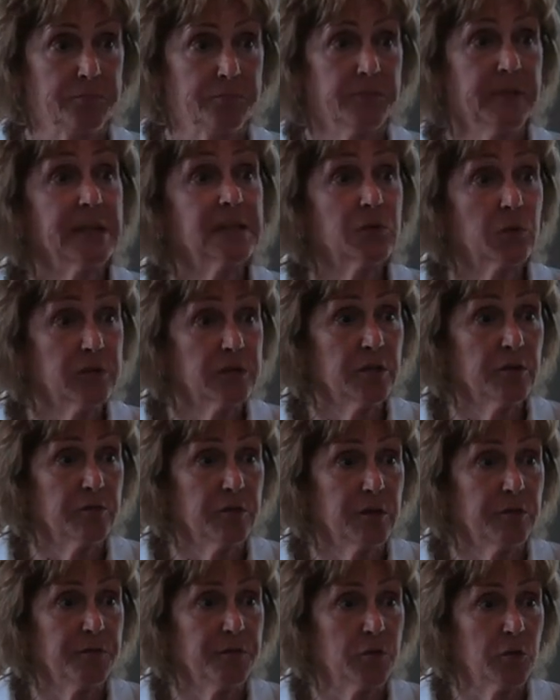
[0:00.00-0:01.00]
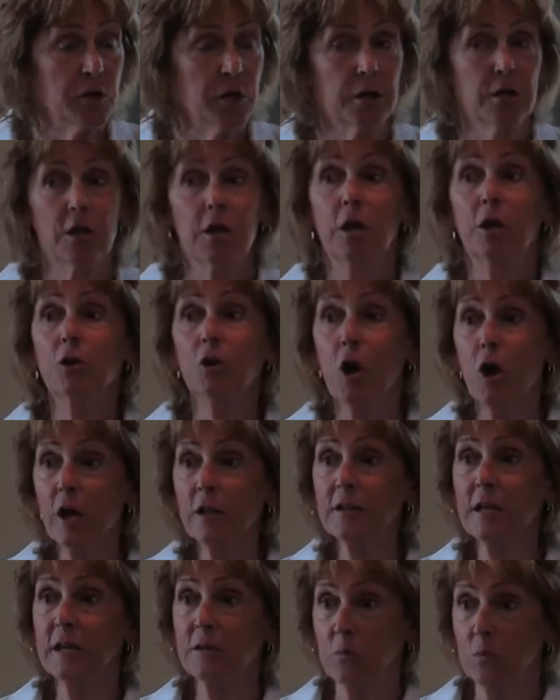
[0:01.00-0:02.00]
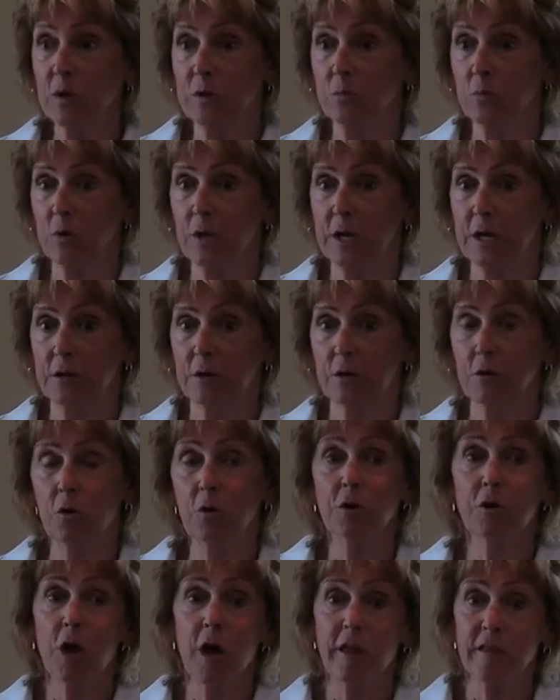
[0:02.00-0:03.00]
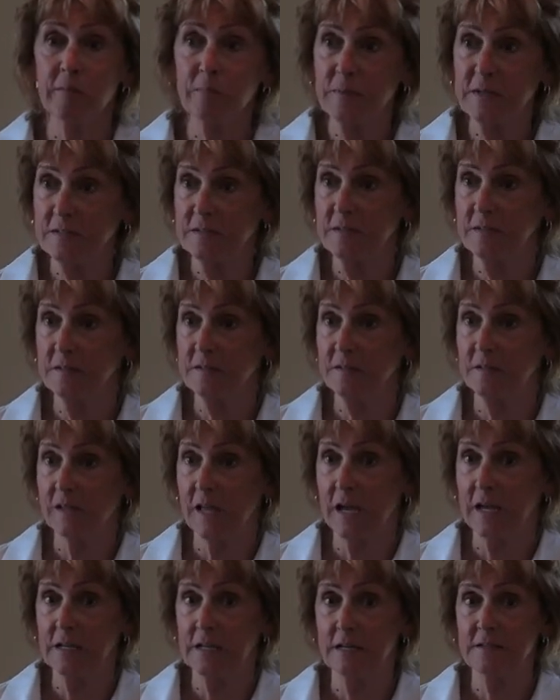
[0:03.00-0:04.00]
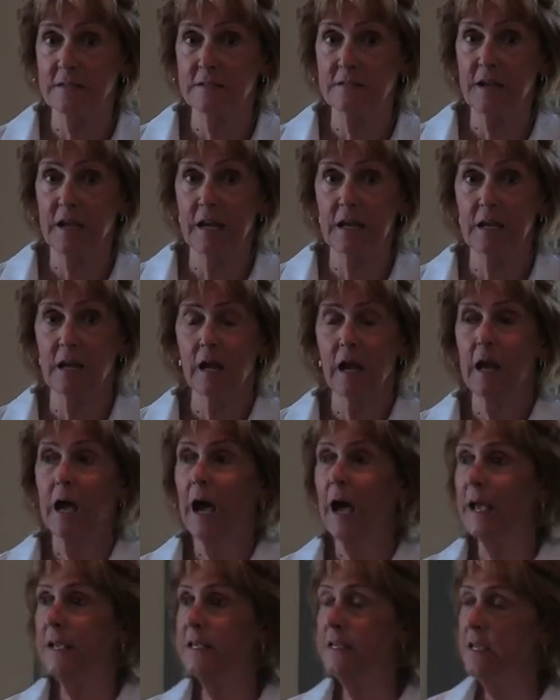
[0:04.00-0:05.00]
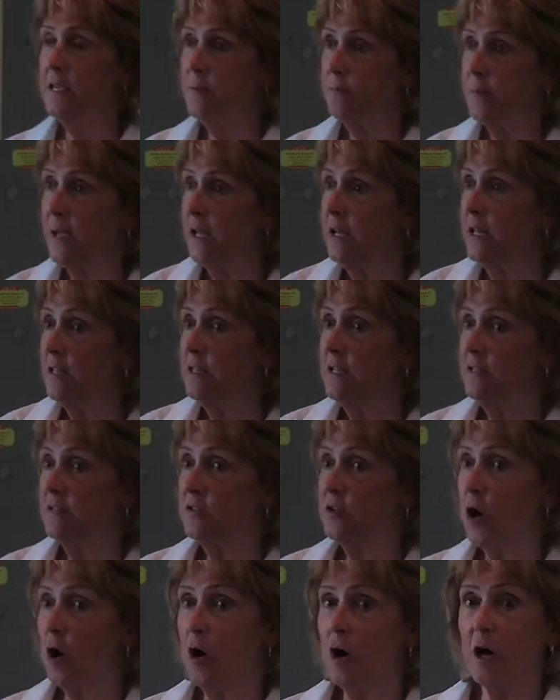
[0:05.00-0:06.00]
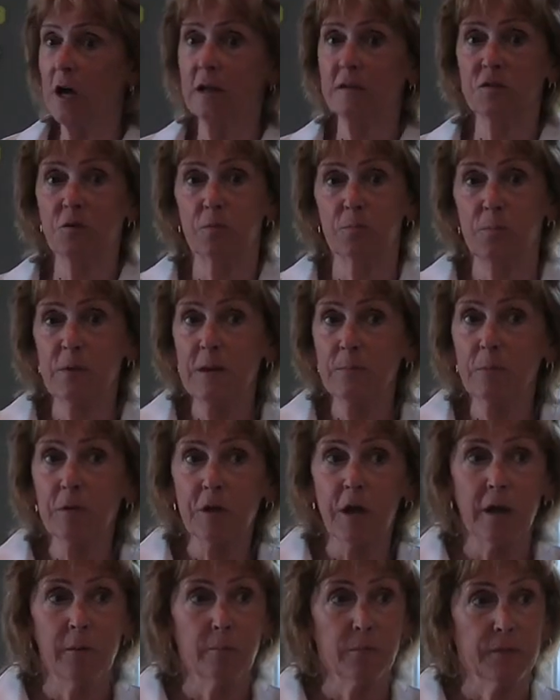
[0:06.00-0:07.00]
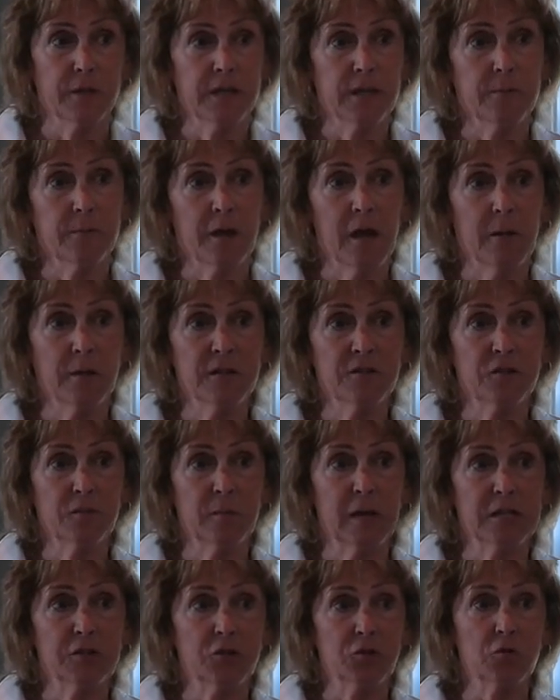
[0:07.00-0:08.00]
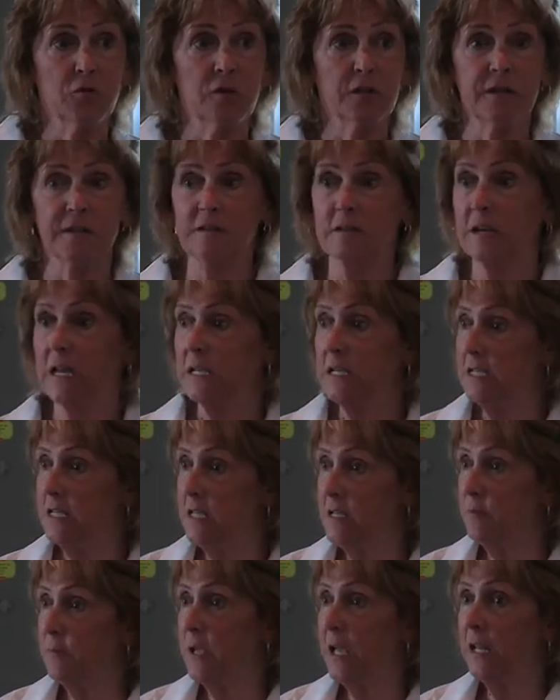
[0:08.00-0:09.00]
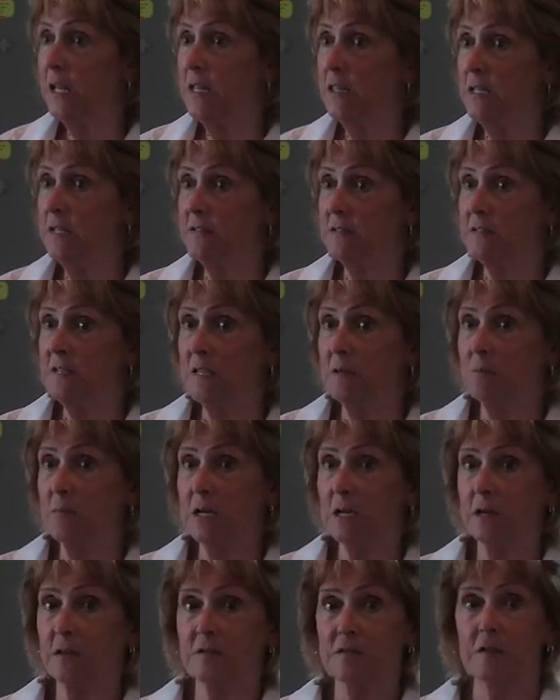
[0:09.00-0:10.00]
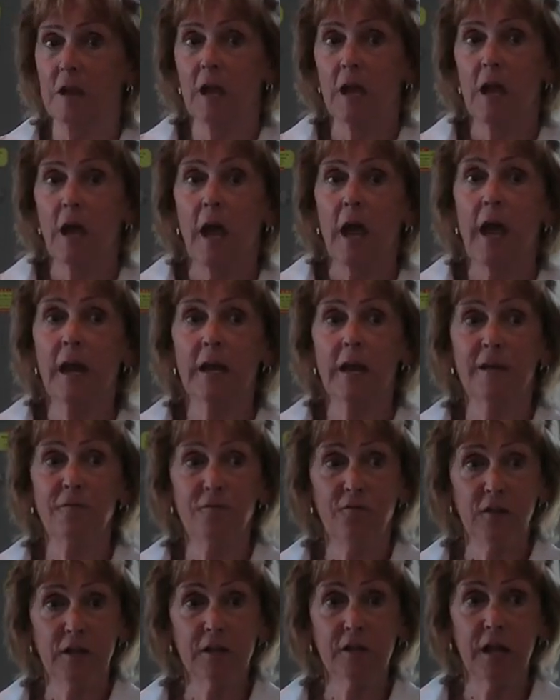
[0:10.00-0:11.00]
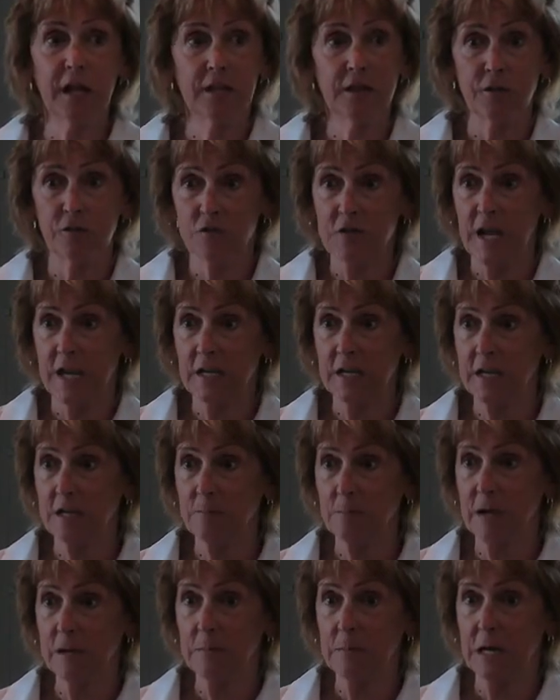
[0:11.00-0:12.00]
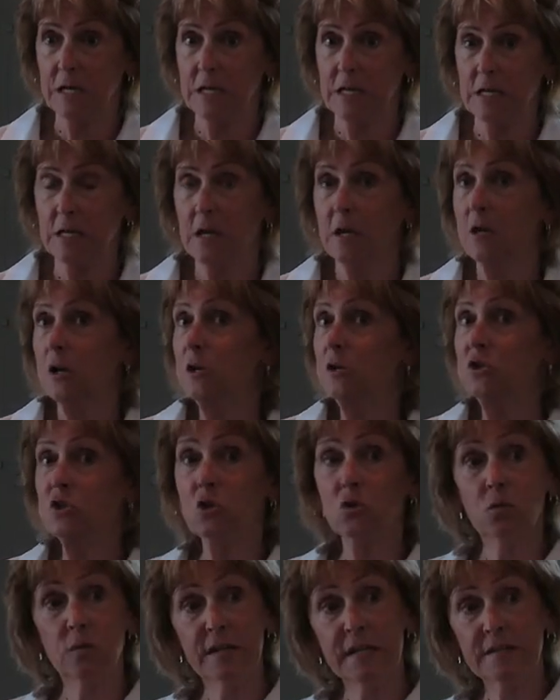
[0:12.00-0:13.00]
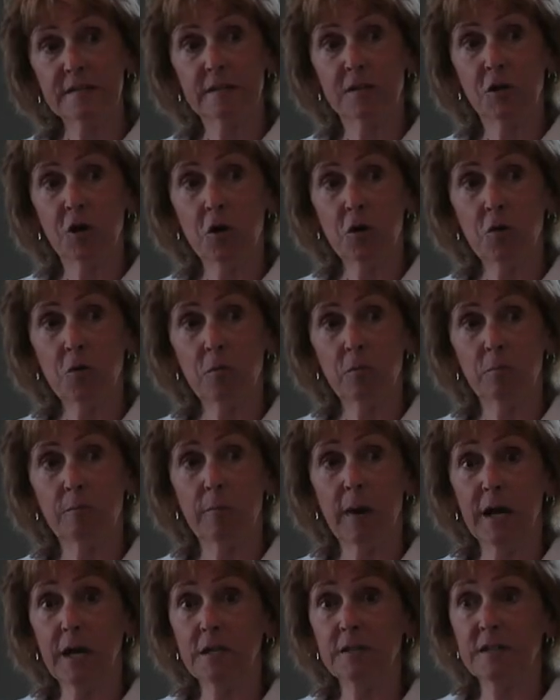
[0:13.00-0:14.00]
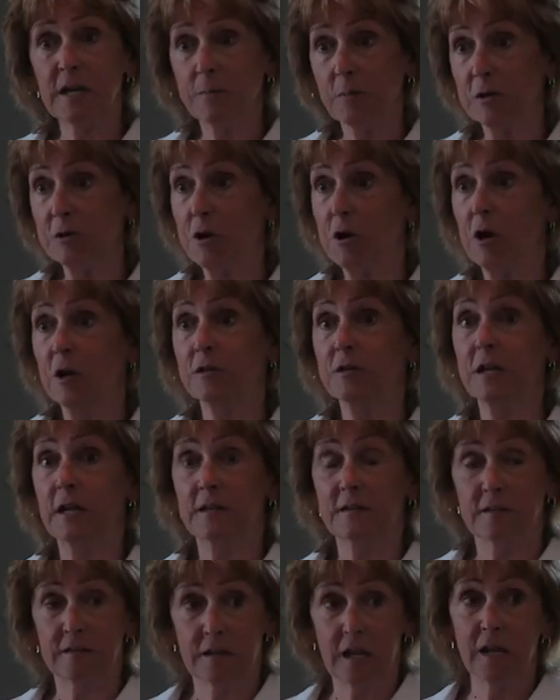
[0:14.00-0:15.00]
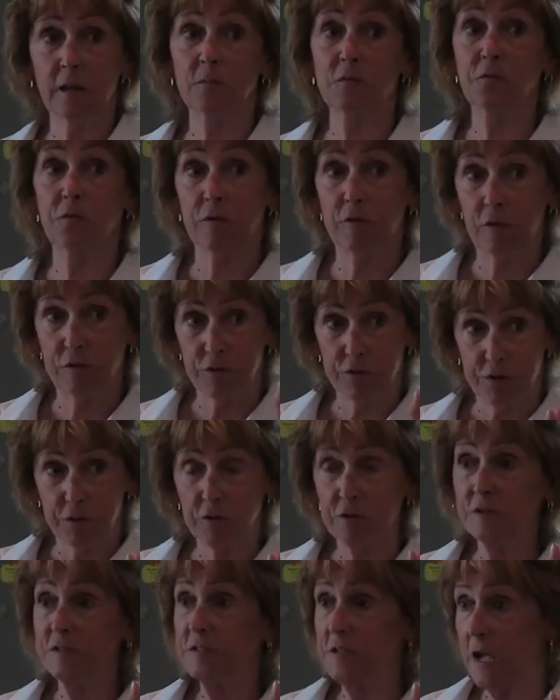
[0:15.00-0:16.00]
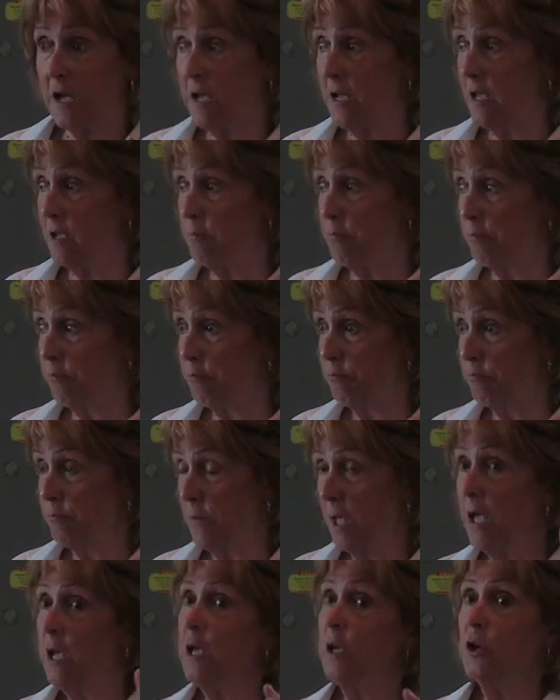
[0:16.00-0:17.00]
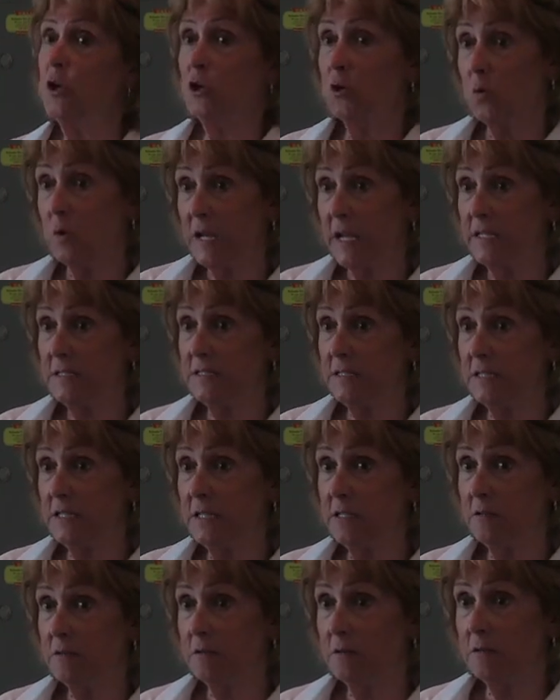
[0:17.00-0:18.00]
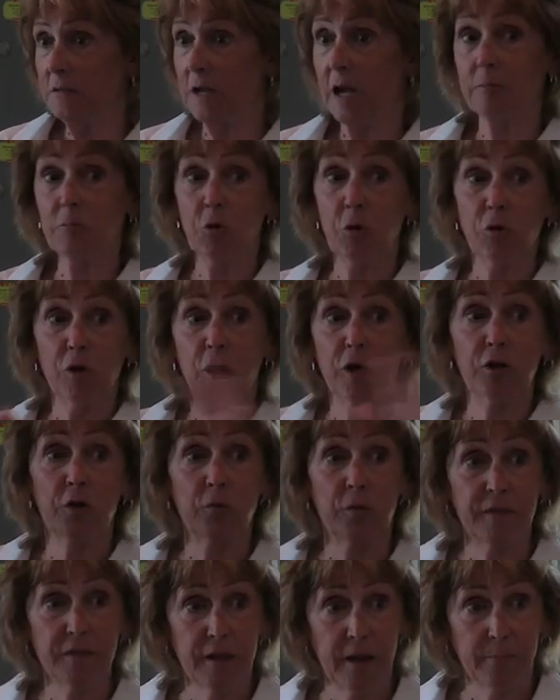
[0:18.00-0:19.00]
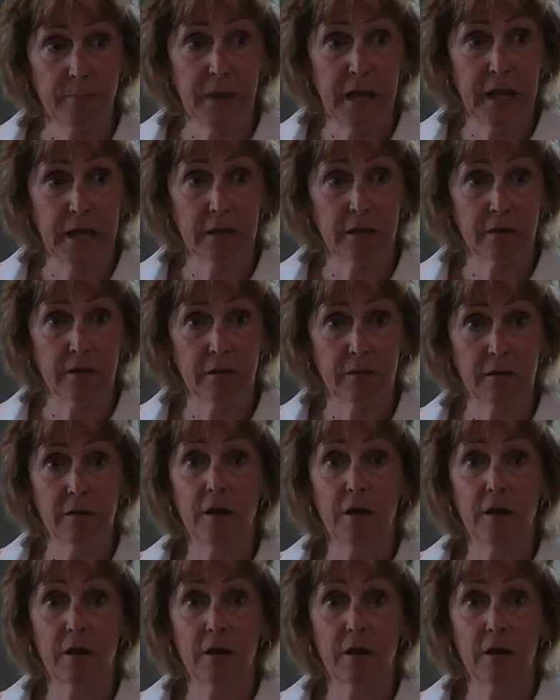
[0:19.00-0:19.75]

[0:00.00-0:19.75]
That's what they're there for. Call 911 or call the business line and say, I keep getting these calls, or people keep coming to my doors, and I keep getting these emails, and I feel like they're taking my money. 2 weeks ago, my debit card got scammed for the third time. You know what I did? I'm no longer with that bank.